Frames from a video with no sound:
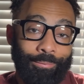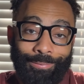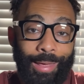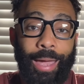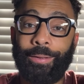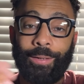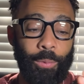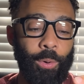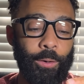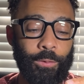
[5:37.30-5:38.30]
nice.
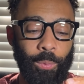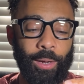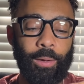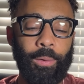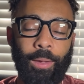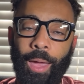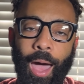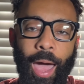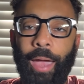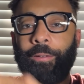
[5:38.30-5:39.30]
It works well.
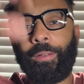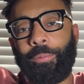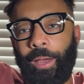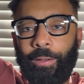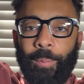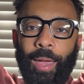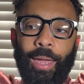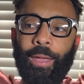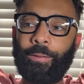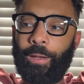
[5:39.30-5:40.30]
I actually raised my
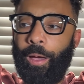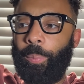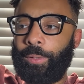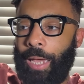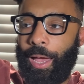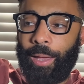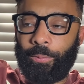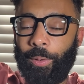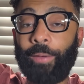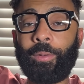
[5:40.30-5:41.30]
hands a couple
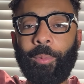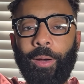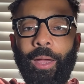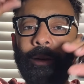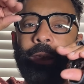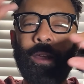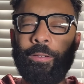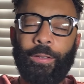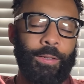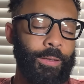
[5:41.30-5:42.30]
times, waved them around
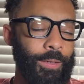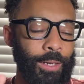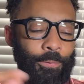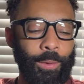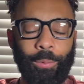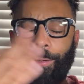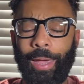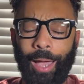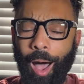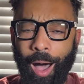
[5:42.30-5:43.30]
just to see if it was
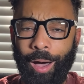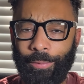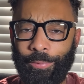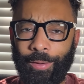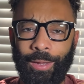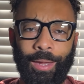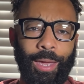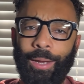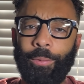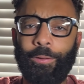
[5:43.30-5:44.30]
like off,
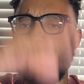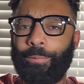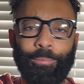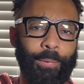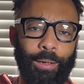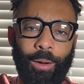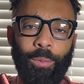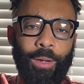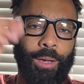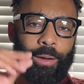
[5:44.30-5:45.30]
and it would just, you
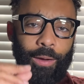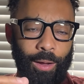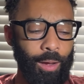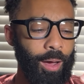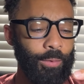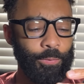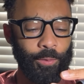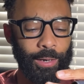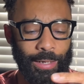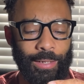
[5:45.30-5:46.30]
know, cut on
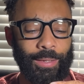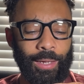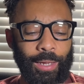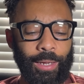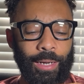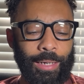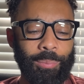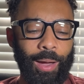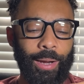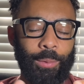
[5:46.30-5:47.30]
for anything and
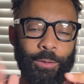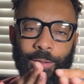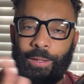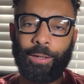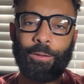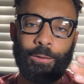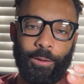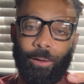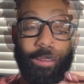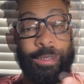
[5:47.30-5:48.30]
anybody, which is a
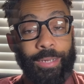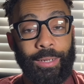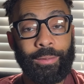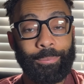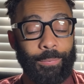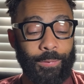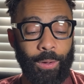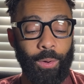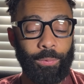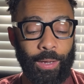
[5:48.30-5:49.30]
concern, and it didn't.
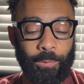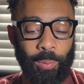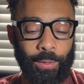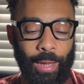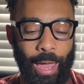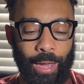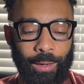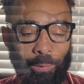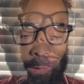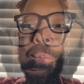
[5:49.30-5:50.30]
So that's pretty
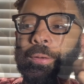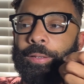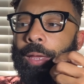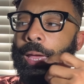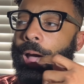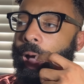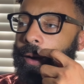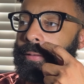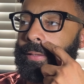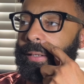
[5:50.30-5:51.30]
accurate. I would say,
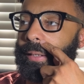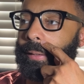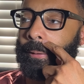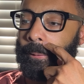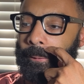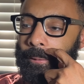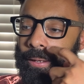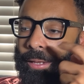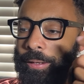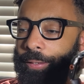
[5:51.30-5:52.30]
honestly,
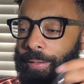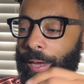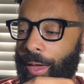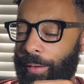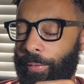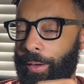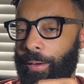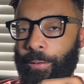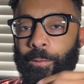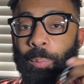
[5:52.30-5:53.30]
and this is kind of
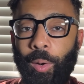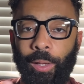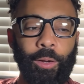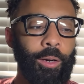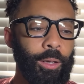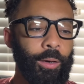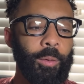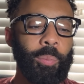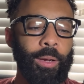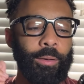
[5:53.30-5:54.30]
a spoiler
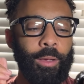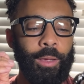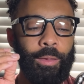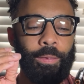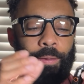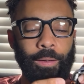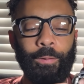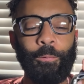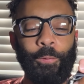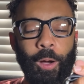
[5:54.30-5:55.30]
alert, but
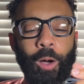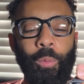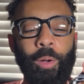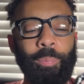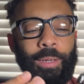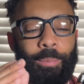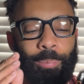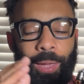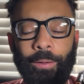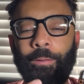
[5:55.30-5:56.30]
this phone would be
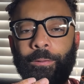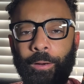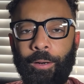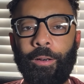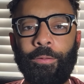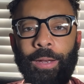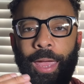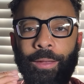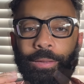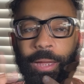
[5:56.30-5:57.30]
best served
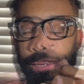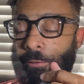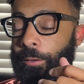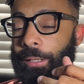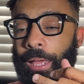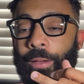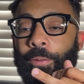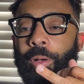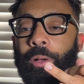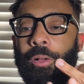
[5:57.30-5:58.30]
as an
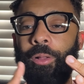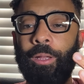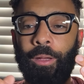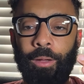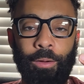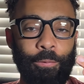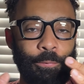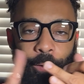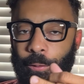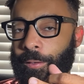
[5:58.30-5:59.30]
entry-level
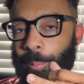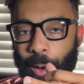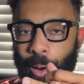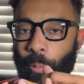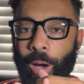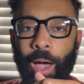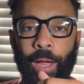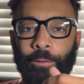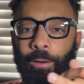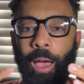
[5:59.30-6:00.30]
first
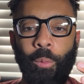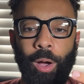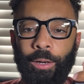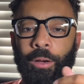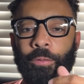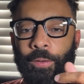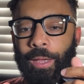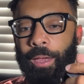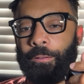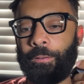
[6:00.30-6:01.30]
smartwatch. I want
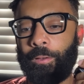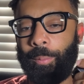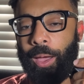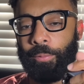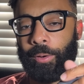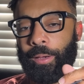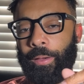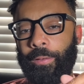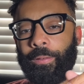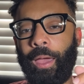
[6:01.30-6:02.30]
notifications on my
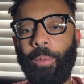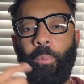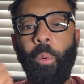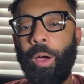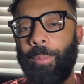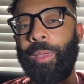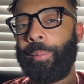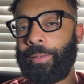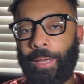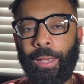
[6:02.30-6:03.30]
wrist. I want to be able
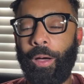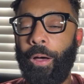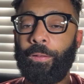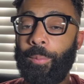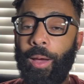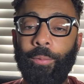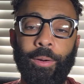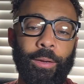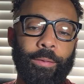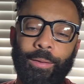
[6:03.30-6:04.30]
to take calls on my
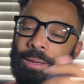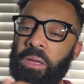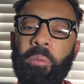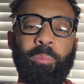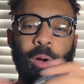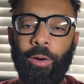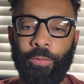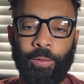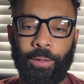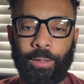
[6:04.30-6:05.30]
wrist.
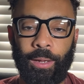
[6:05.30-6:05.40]
Perfect.